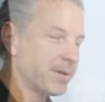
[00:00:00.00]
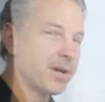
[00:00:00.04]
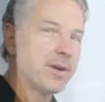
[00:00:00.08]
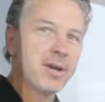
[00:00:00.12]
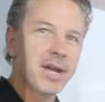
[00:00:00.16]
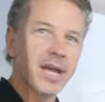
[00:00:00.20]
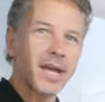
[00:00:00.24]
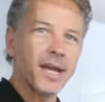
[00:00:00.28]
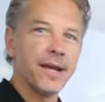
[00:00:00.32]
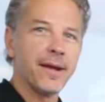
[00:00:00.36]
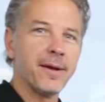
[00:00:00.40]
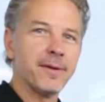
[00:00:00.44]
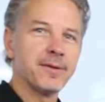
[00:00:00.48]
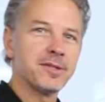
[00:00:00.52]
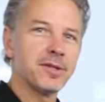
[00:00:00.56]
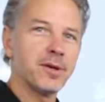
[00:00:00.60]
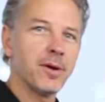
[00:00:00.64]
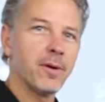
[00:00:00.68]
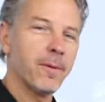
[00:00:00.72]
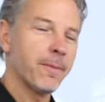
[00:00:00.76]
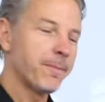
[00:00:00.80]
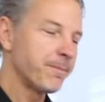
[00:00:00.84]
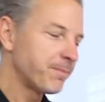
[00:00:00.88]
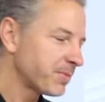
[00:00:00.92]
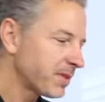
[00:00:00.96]
Okay,
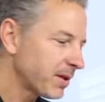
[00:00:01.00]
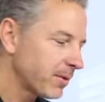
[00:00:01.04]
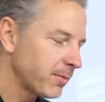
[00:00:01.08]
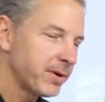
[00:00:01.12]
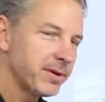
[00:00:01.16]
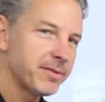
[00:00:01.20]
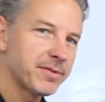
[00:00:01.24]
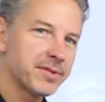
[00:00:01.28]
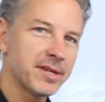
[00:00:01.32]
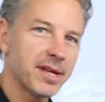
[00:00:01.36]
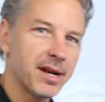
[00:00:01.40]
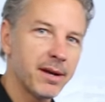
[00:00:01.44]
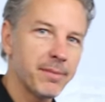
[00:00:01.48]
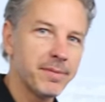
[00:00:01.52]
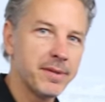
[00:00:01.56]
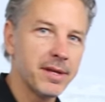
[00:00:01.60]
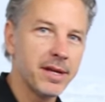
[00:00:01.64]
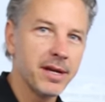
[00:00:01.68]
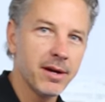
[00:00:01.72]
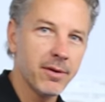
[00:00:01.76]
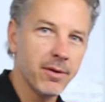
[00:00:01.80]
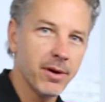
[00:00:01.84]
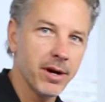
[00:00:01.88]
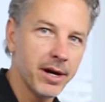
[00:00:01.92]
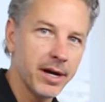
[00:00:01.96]
so we've set up
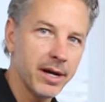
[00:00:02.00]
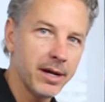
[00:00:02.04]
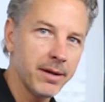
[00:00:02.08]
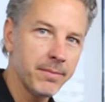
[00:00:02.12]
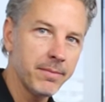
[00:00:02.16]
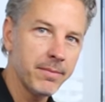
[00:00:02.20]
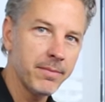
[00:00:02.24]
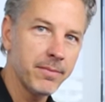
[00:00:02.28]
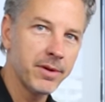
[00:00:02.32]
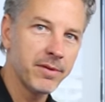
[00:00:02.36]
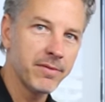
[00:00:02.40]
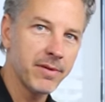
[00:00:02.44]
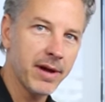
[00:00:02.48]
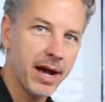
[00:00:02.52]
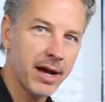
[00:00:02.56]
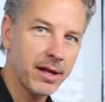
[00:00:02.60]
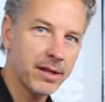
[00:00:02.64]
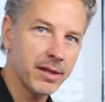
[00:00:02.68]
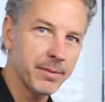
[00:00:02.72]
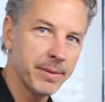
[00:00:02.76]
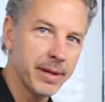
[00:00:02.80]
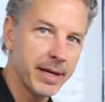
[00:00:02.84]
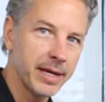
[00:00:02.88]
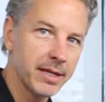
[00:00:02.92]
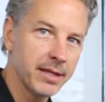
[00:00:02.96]
the aquarium, we've
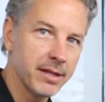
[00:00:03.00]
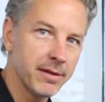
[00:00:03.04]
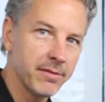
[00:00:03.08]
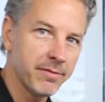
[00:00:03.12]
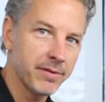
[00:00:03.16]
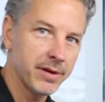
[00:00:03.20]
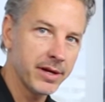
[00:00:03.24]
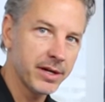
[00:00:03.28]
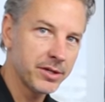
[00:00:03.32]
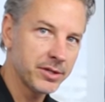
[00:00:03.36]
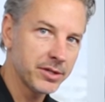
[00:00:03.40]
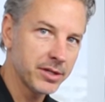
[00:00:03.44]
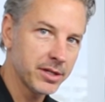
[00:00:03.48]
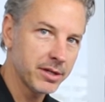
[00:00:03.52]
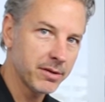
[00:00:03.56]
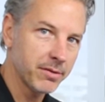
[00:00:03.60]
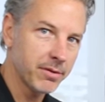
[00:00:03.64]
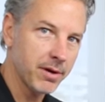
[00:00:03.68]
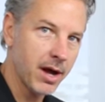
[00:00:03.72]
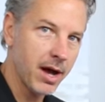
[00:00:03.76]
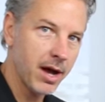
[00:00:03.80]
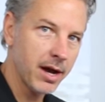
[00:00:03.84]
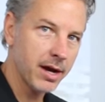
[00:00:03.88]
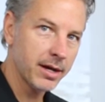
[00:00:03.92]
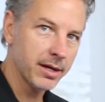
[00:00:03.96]
acclimated the fish and the
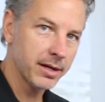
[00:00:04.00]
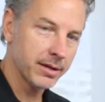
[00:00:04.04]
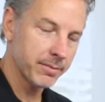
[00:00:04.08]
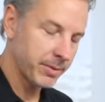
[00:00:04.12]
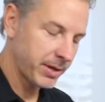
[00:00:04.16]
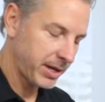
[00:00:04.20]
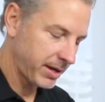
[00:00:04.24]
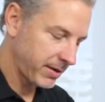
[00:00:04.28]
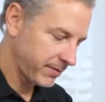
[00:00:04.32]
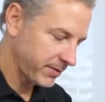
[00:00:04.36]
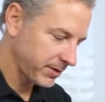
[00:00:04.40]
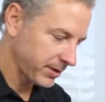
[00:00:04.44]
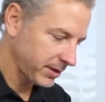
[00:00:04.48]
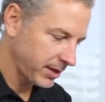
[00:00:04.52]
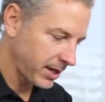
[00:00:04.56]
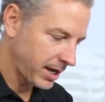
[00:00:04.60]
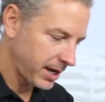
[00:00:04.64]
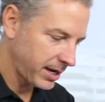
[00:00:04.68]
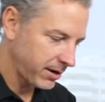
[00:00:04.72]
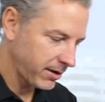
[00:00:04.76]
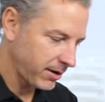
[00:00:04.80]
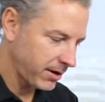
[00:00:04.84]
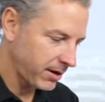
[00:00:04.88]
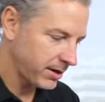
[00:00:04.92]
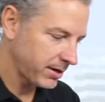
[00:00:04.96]
rock, and we have the
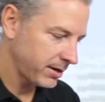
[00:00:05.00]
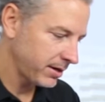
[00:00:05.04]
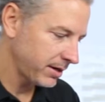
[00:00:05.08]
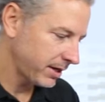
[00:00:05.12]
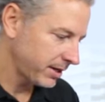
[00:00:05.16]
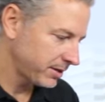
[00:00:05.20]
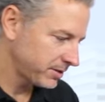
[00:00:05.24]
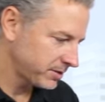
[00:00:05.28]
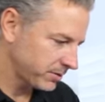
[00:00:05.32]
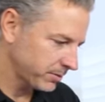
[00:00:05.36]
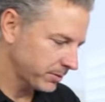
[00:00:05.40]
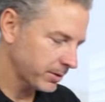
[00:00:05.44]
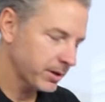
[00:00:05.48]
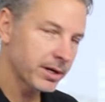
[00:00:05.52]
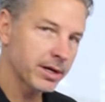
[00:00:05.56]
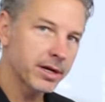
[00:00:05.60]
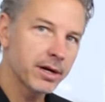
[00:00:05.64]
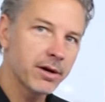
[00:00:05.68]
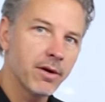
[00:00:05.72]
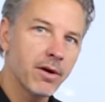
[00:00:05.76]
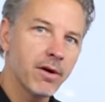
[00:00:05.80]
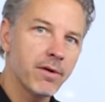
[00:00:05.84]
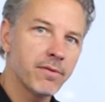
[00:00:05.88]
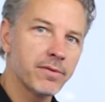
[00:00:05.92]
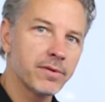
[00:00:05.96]
light on. And so we're gonna
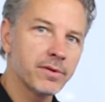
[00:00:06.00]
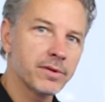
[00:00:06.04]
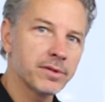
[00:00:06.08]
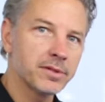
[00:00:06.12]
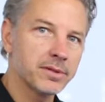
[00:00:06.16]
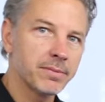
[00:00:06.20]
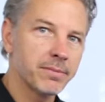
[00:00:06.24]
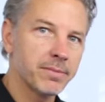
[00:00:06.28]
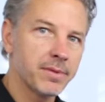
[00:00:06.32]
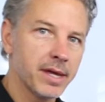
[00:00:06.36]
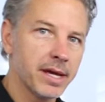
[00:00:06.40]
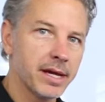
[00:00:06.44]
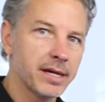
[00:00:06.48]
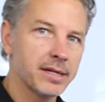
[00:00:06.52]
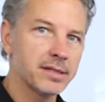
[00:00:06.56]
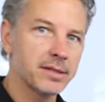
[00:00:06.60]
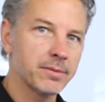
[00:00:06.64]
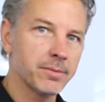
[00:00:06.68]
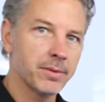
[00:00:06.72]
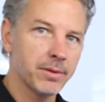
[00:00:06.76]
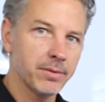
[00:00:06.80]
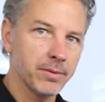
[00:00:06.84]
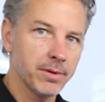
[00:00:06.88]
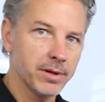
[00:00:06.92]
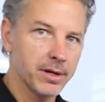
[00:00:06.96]
go over some things
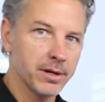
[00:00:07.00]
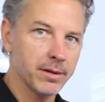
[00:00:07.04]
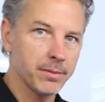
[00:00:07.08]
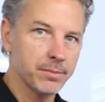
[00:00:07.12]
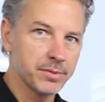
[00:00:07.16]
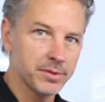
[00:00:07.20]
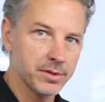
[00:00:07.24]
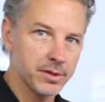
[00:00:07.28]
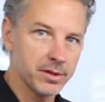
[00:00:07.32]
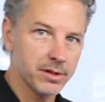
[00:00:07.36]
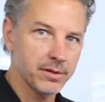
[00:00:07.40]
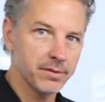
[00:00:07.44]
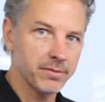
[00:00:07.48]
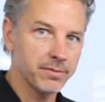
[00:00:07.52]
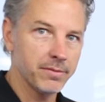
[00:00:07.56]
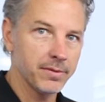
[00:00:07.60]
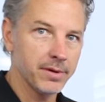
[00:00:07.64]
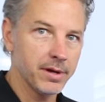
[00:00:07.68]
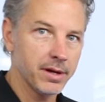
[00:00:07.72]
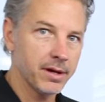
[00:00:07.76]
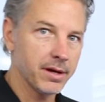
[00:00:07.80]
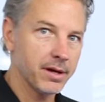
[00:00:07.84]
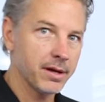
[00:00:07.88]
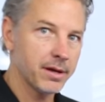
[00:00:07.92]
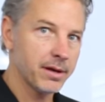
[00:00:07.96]
that we wanna observe
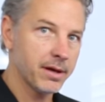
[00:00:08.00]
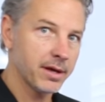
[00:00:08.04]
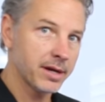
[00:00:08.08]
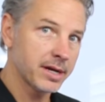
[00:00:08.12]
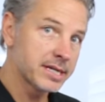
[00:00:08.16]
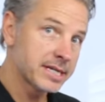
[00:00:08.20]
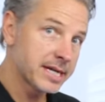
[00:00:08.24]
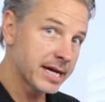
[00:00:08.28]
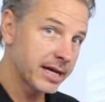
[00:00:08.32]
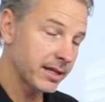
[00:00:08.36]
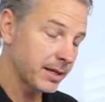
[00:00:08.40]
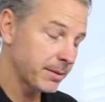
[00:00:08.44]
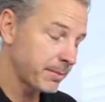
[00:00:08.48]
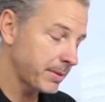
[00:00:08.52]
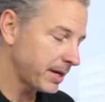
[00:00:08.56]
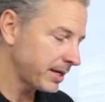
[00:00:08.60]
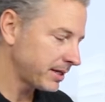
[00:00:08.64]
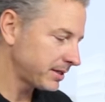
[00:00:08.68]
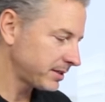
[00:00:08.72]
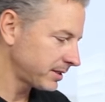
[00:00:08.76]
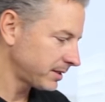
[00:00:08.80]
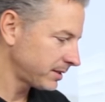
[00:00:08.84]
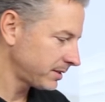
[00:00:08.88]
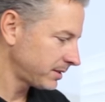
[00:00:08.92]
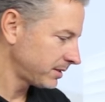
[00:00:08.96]
uh, on a daily
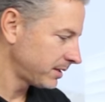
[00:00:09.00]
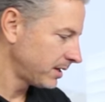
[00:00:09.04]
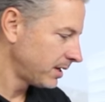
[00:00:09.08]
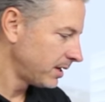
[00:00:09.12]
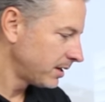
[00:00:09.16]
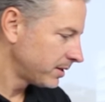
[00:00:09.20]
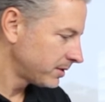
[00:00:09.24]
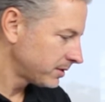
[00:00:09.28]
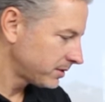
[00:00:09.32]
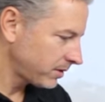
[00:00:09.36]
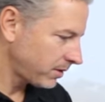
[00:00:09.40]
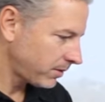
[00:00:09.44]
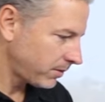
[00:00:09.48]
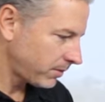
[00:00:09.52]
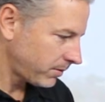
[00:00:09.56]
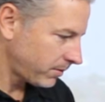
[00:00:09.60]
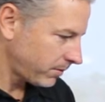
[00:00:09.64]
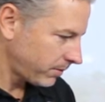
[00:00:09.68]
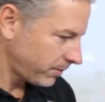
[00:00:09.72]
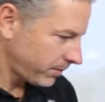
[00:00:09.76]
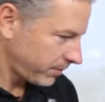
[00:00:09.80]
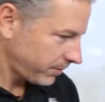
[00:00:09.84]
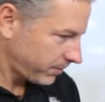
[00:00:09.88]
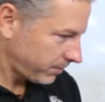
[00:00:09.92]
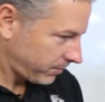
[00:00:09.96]
basis. So
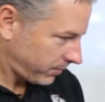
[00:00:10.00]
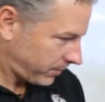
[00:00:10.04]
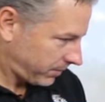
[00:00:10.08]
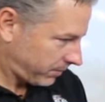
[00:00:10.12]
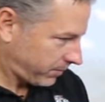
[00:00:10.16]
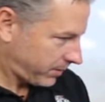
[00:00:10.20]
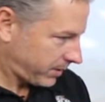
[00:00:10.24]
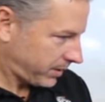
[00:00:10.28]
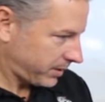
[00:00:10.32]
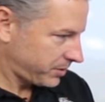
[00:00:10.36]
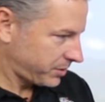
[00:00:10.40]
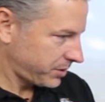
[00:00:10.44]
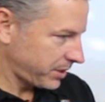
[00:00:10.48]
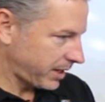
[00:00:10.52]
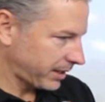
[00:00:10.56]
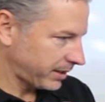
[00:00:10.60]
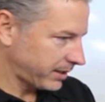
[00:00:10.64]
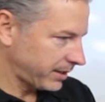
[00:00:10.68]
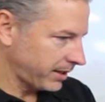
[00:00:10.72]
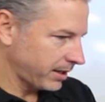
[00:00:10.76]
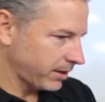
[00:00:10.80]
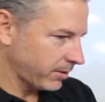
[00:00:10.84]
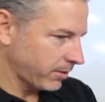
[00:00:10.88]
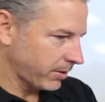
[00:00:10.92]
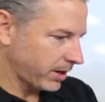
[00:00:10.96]
we wanna
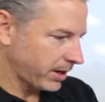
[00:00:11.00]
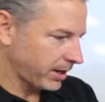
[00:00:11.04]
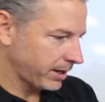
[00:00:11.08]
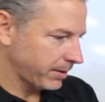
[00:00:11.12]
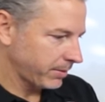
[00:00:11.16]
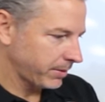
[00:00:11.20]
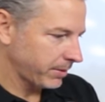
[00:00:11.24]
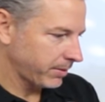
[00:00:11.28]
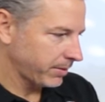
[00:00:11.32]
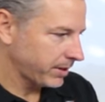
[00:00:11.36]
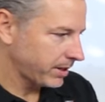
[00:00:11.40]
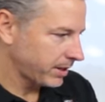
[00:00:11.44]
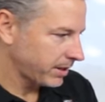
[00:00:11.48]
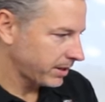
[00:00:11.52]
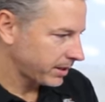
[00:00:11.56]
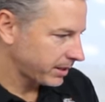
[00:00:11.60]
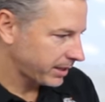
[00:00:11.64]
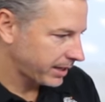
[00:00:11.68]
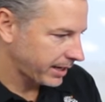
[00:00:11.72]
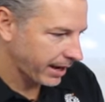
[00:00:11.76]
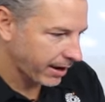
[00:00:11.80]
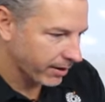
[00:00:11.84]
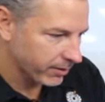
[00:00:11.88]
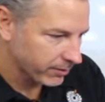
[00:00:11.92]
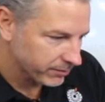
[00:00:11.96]
check the aquarium, we
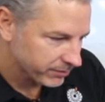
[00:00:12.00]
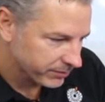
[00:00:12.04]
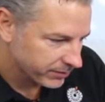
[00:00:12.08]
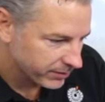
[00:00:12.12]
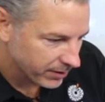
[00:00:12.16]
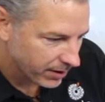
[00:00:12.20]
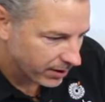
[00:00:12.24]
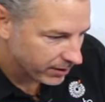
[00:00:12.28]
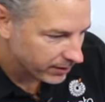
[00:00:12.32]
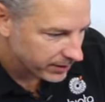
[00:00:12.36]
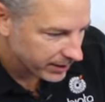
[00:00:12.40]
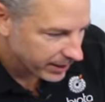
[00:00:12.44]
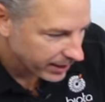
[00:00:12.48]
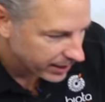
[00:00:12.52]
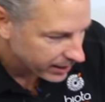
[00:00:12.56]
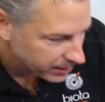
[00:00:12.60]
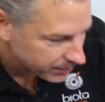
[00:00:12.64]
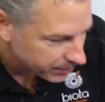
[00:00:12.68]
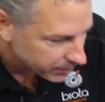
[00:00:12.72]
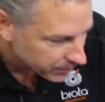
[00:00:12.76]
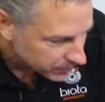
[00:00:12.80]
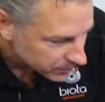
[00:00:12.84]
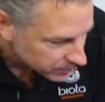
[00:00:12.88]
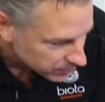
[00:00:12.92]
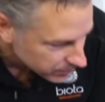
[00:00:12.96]
wanna count for all the
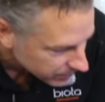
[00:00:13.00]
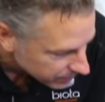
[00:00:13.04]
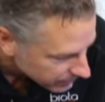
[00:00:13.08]
animals,